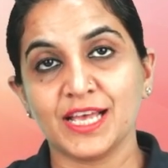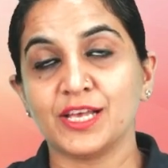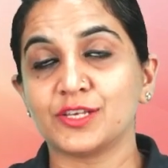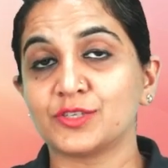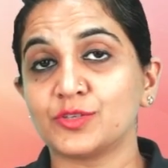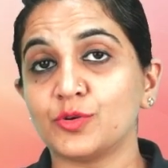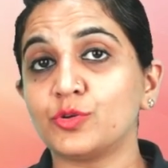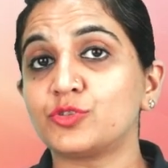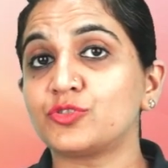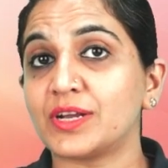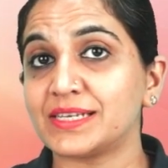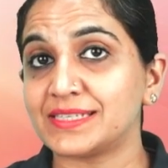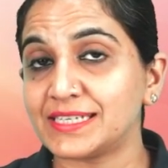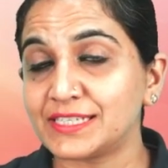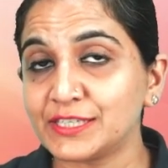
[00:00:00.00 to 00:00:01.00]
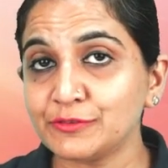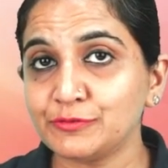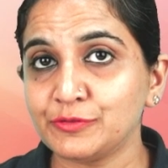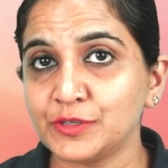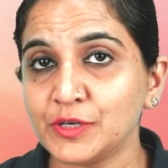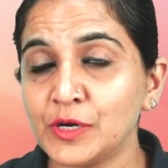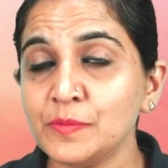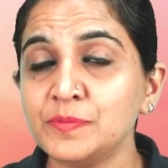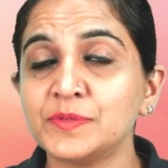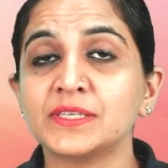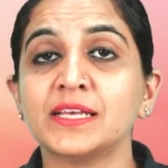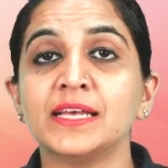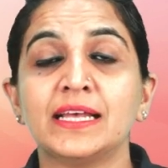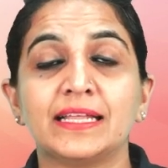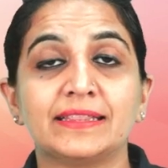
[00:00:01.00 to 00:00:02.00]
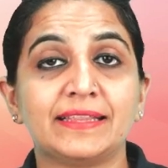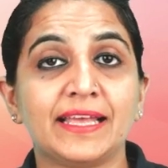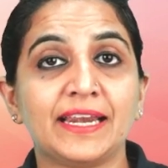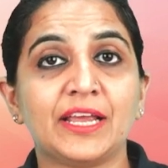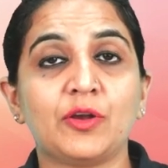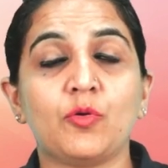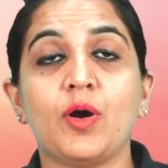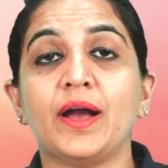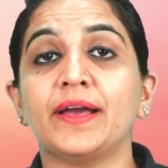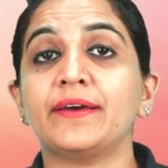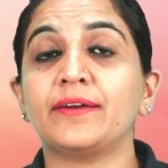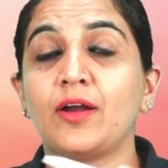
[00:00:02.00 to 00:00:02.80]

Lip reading: So transitive verbs, they require